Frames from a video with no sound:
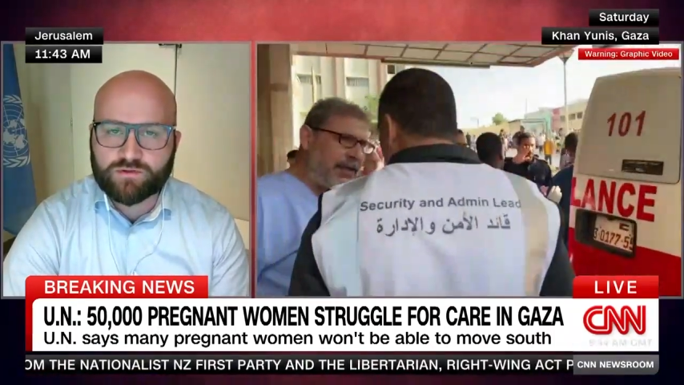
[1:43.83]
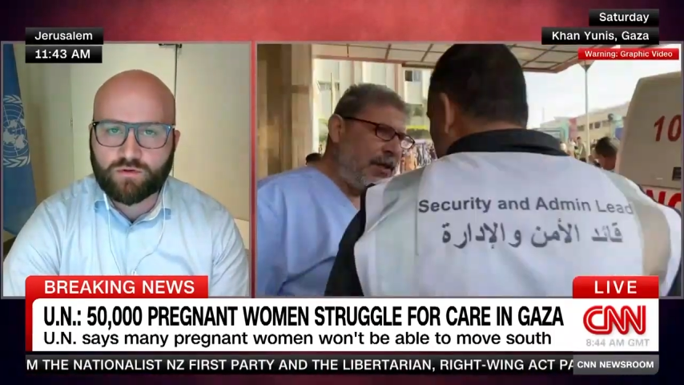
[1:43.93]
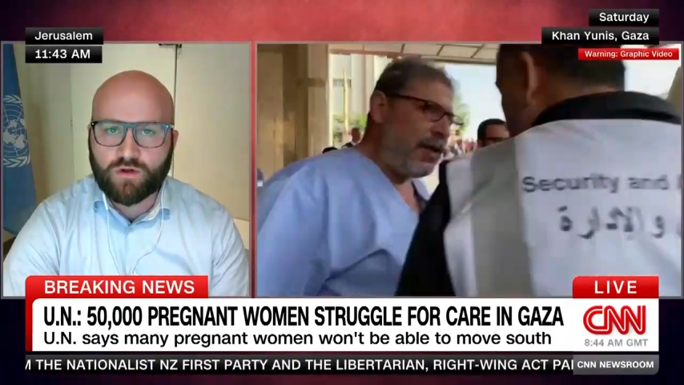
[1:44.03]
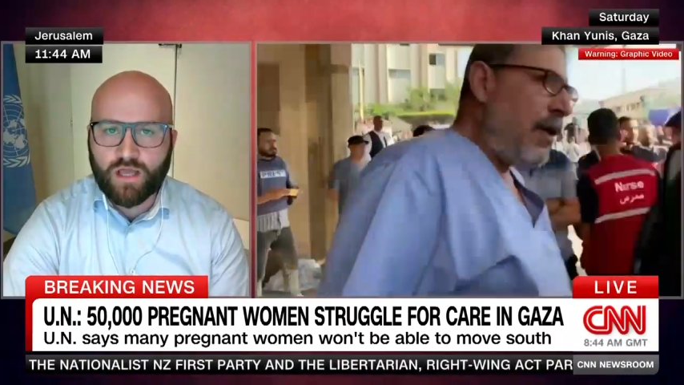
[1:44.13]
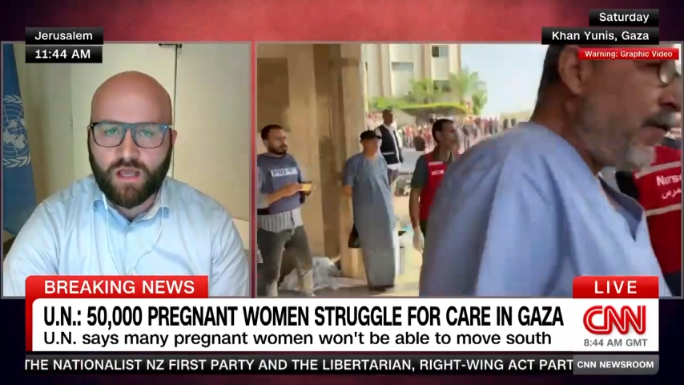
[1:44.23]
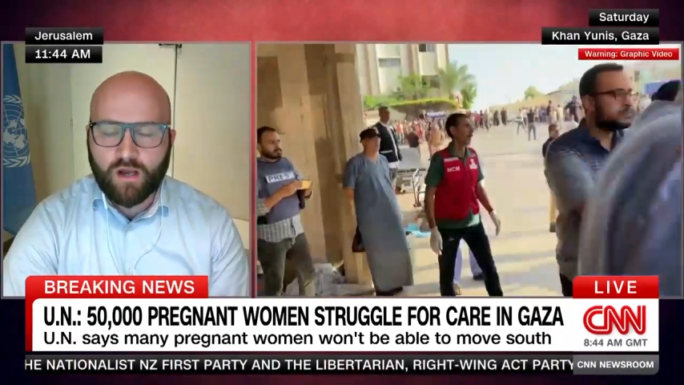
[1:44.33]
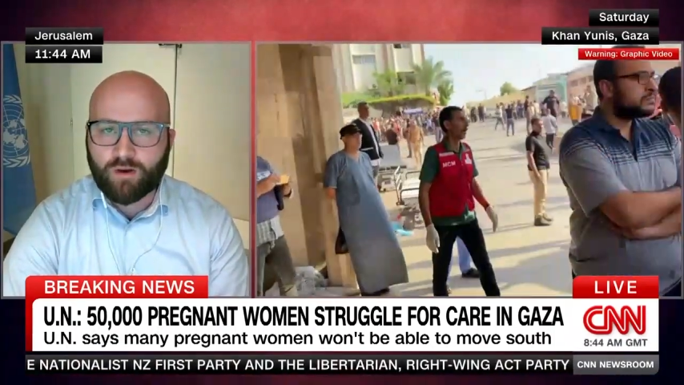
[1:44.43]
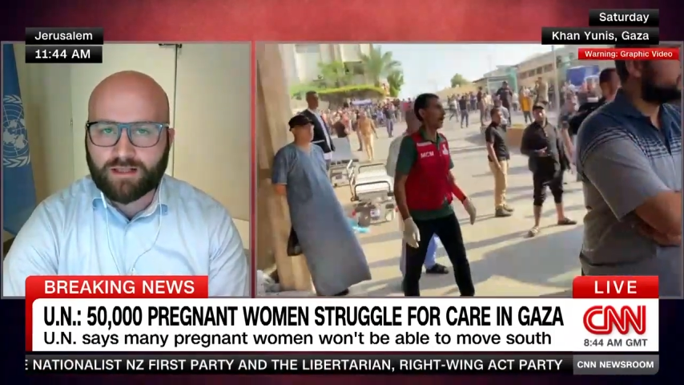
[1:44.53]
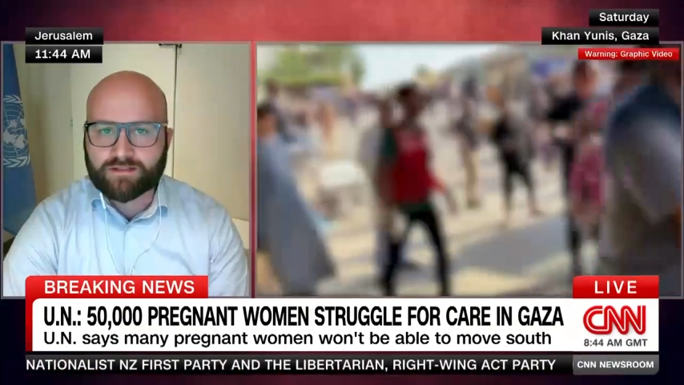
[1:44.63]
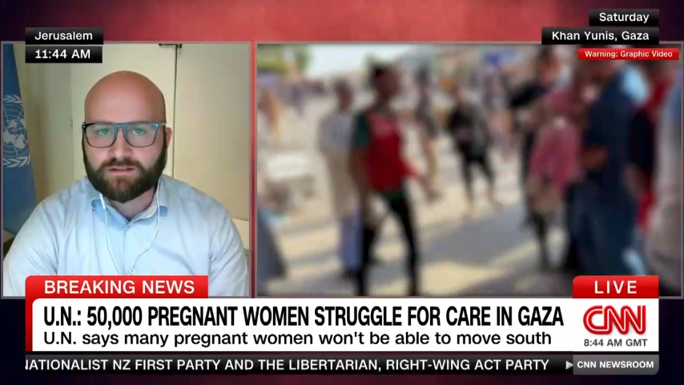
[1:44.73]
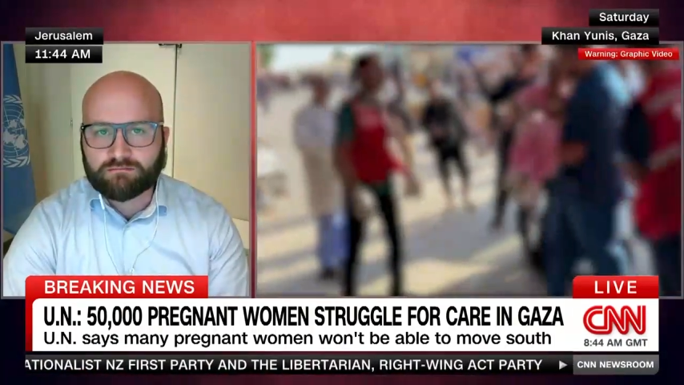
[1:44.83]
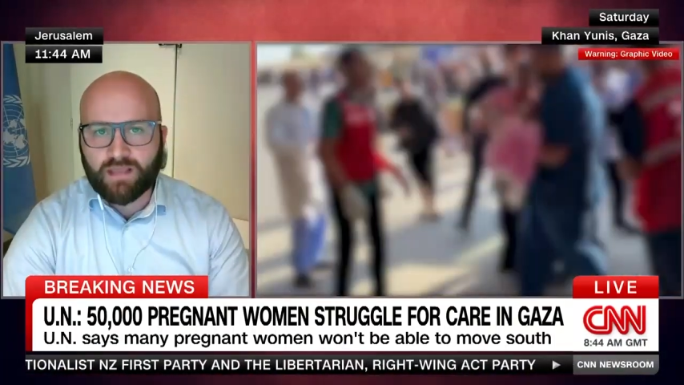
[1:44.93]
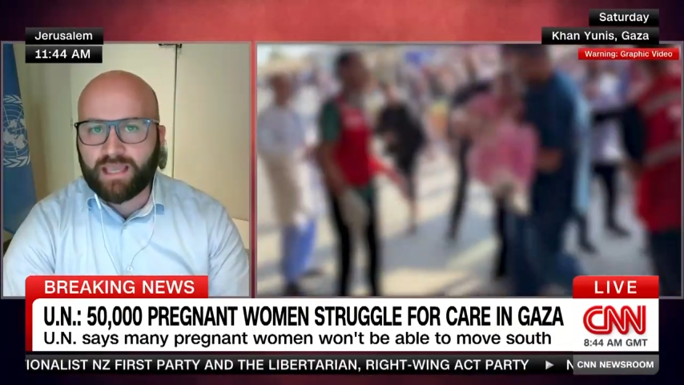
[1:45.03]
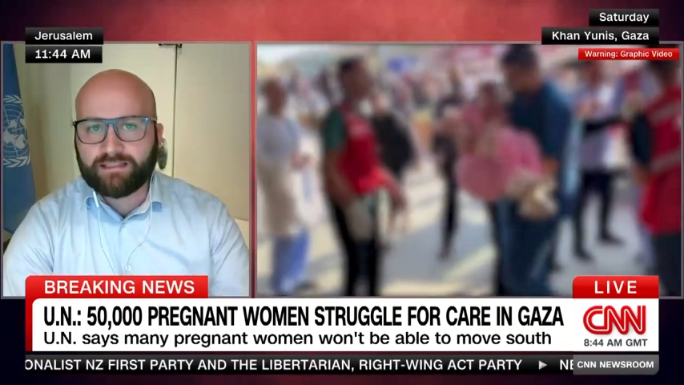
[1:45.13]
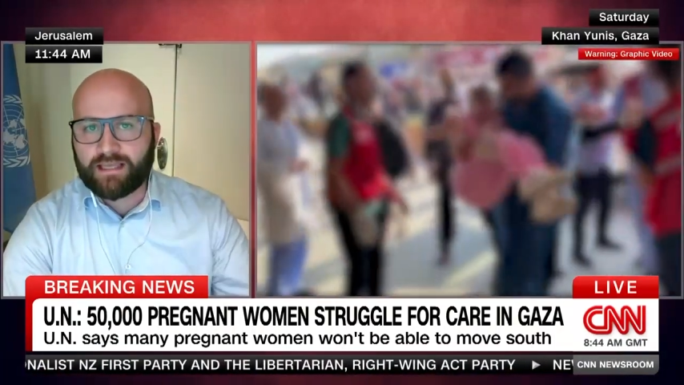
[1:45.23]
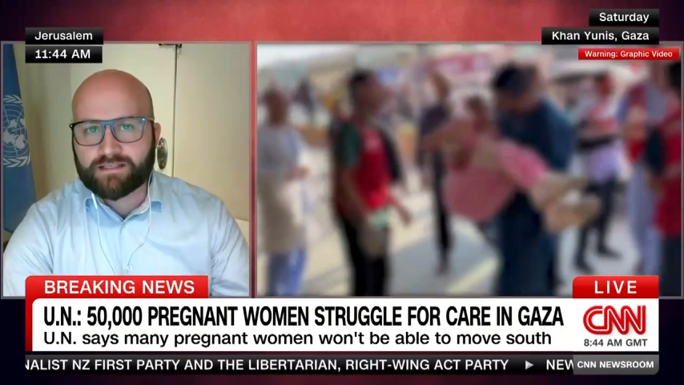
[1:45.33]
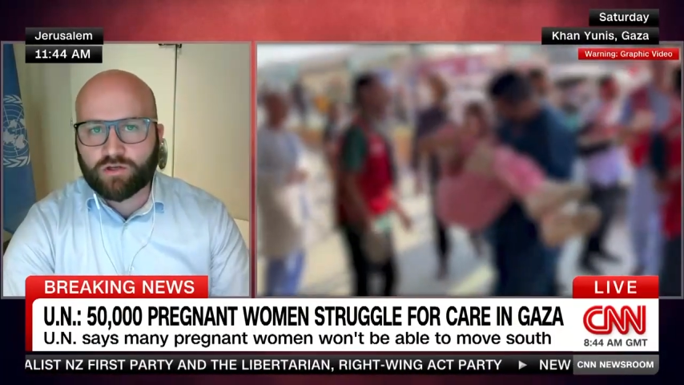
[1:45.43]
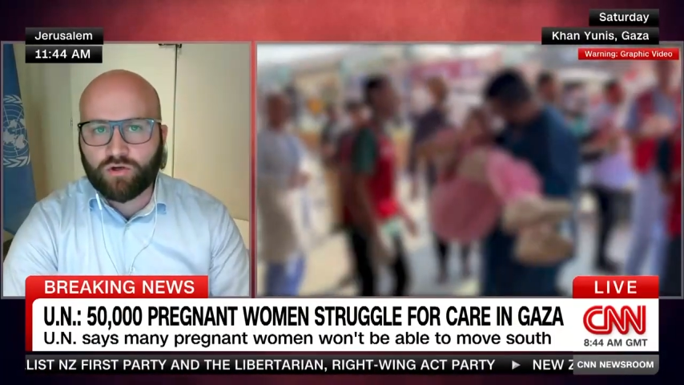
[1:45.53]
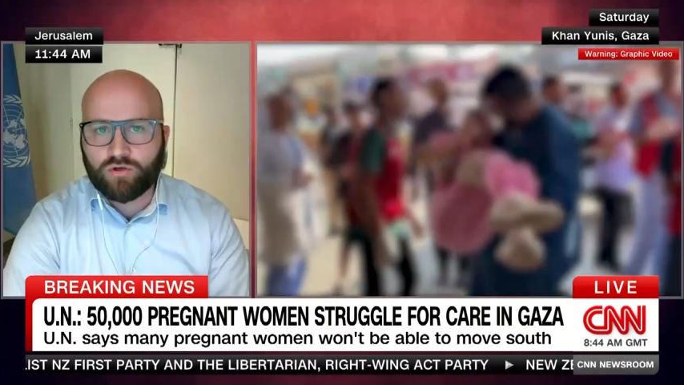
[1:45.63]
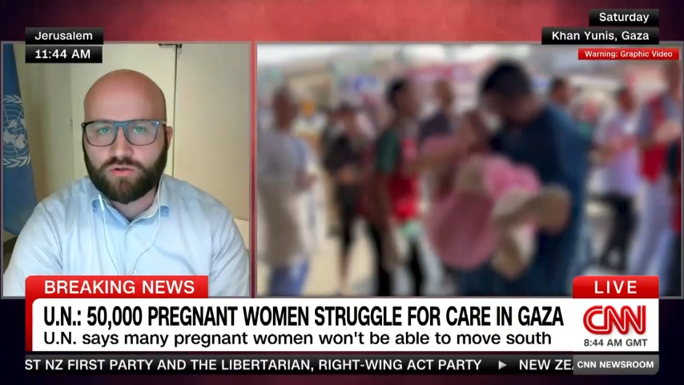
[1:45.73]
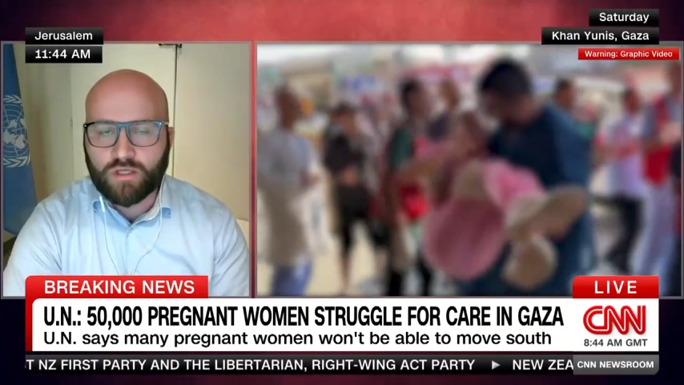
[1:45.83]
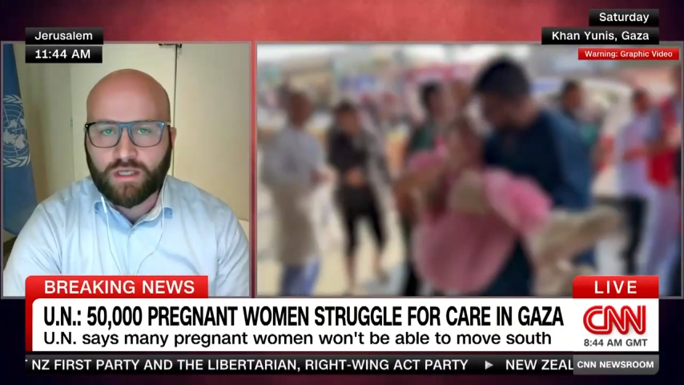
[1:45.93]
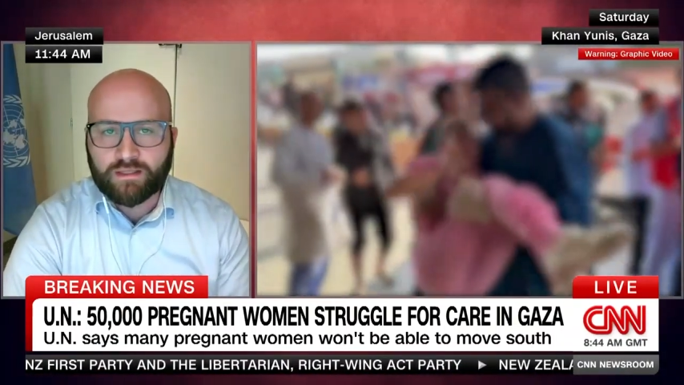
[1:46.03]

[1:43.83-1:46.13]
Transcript: So whilst 8 days ago,